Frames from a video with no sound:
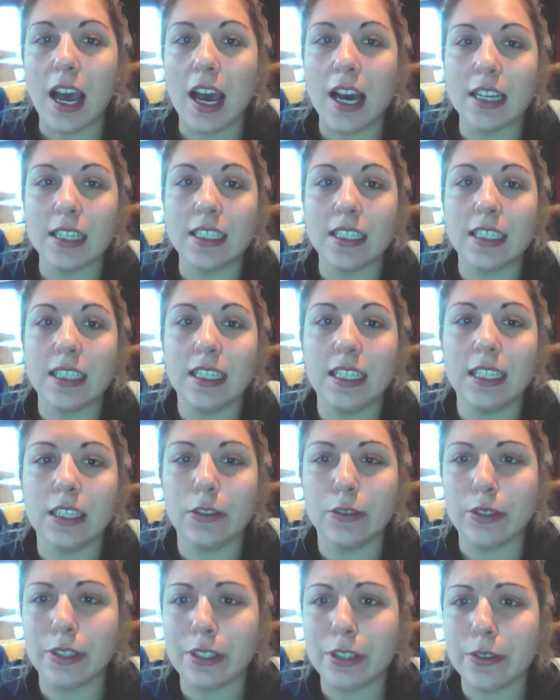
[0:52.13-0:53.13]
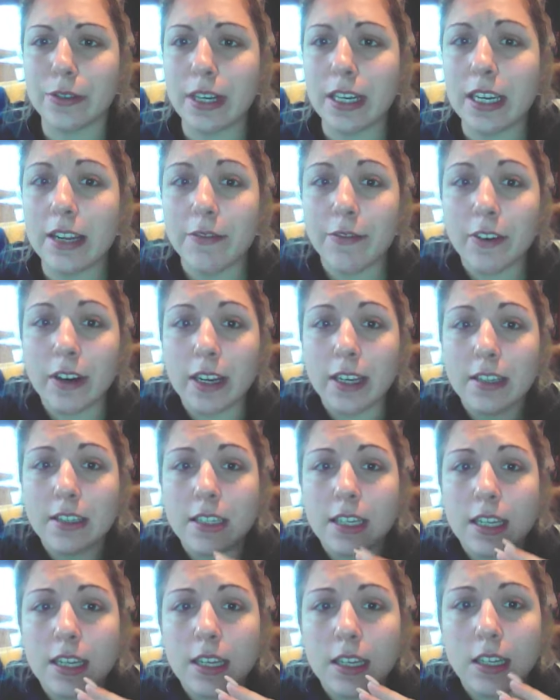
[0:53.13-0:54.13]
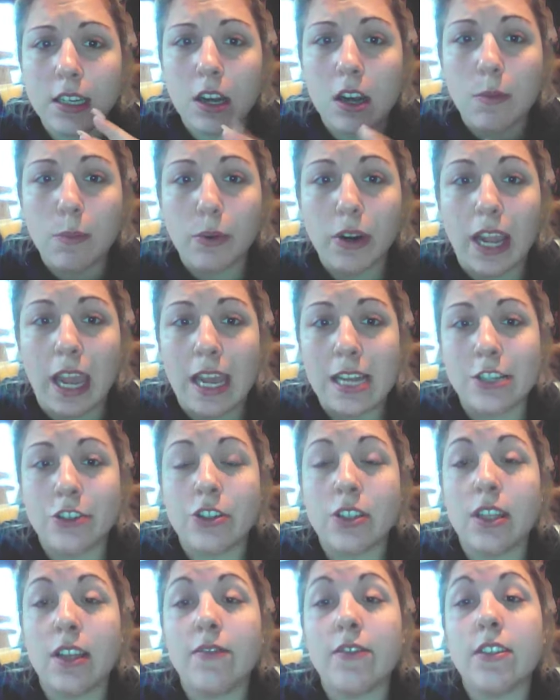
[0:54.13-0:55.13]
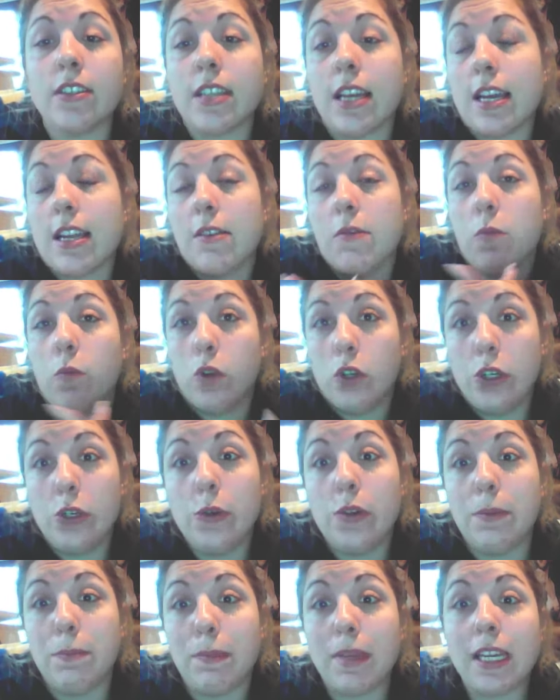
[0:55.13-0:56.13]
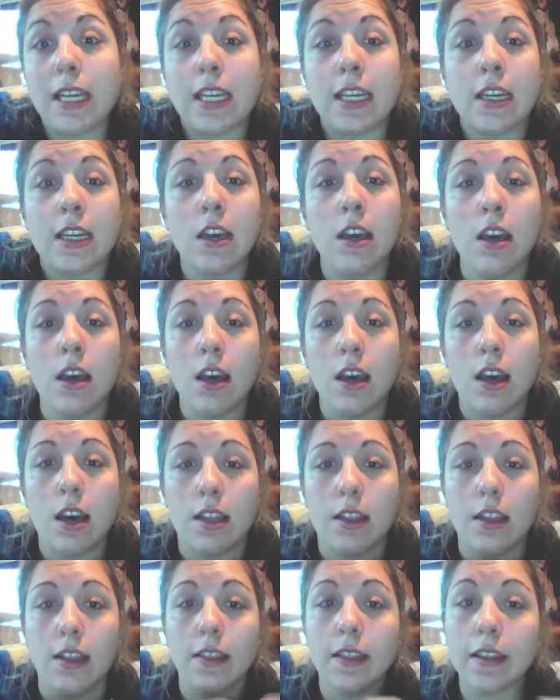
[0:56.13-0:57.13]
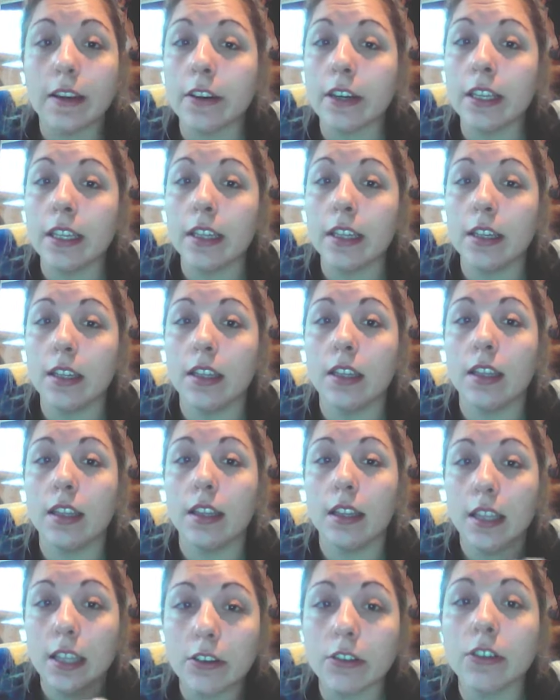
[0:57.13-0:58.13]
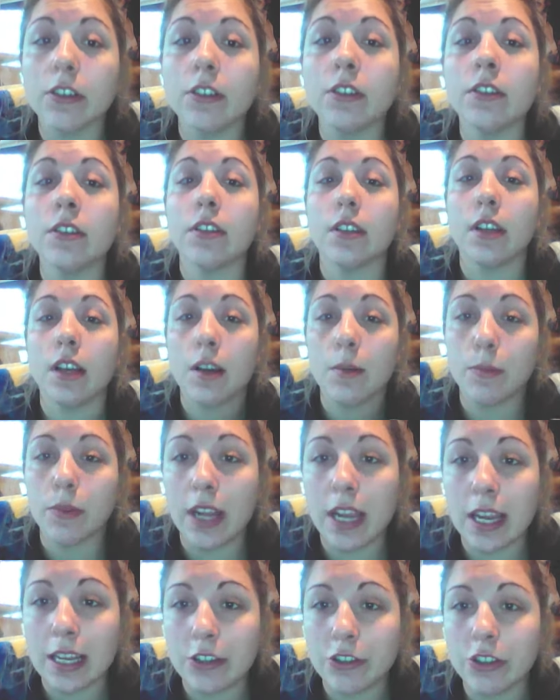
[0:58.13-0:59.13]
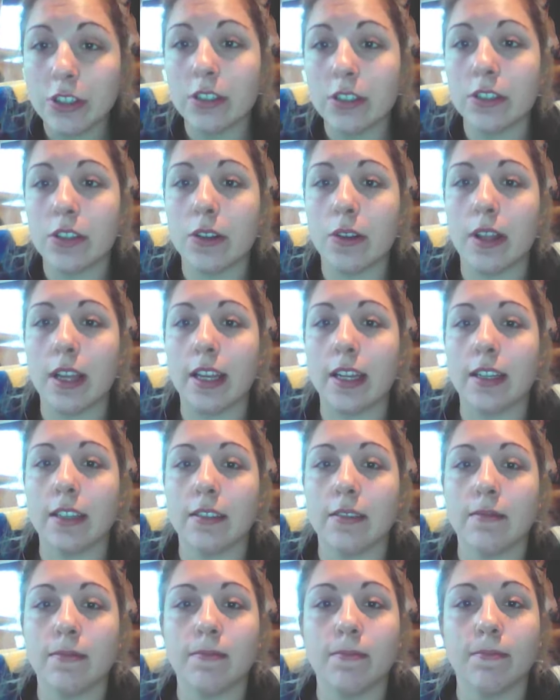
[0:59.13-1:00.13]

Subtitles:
Honestly, there was 3 different comprehension levels that were new to me. The literal comprehension, so like